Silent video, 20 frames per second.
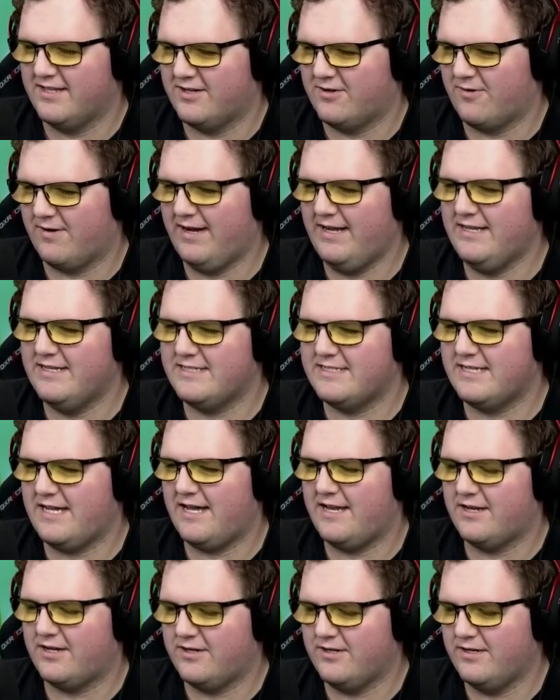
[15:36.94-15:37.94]
Green is
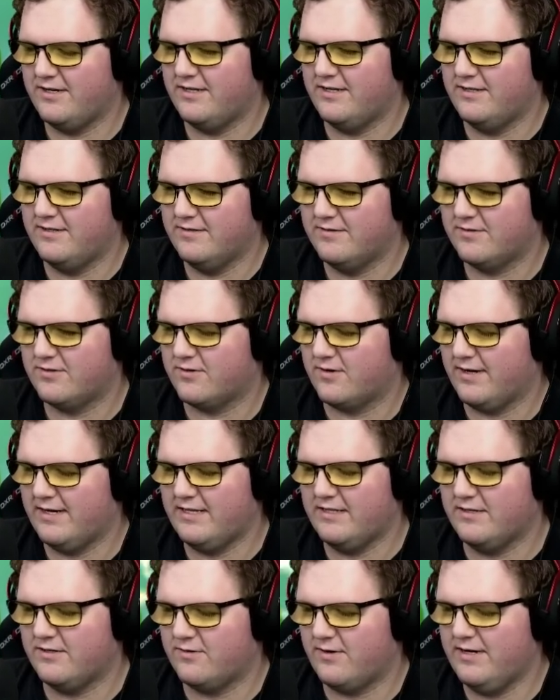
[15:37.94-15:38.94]
not a good...
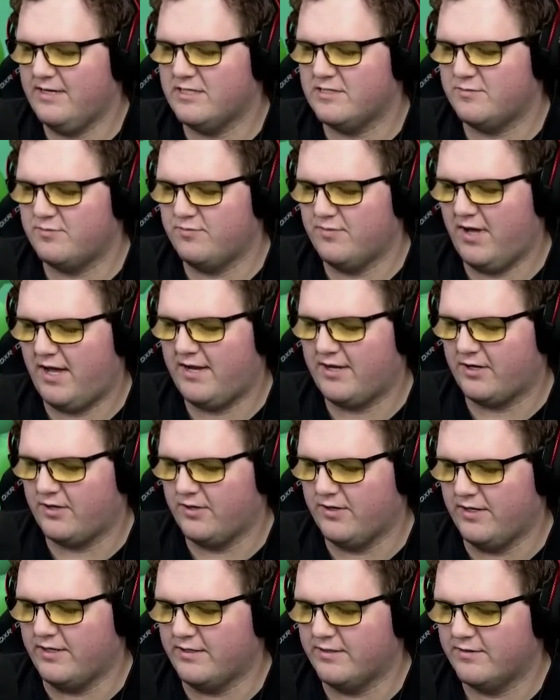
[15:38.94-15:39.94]
Green is not a
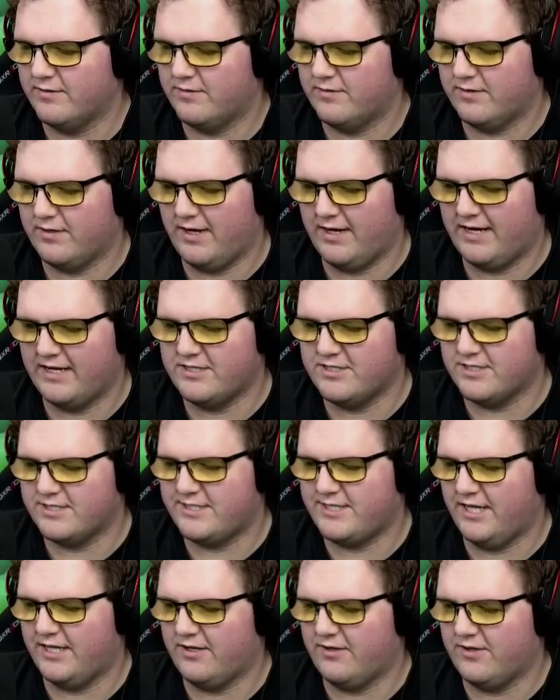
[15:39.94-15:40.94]
good... I can just
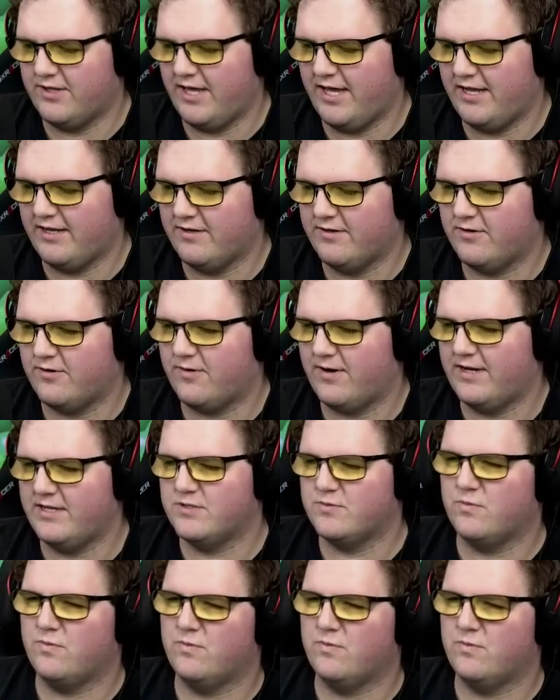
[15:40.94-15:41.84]
tell you that. Green's...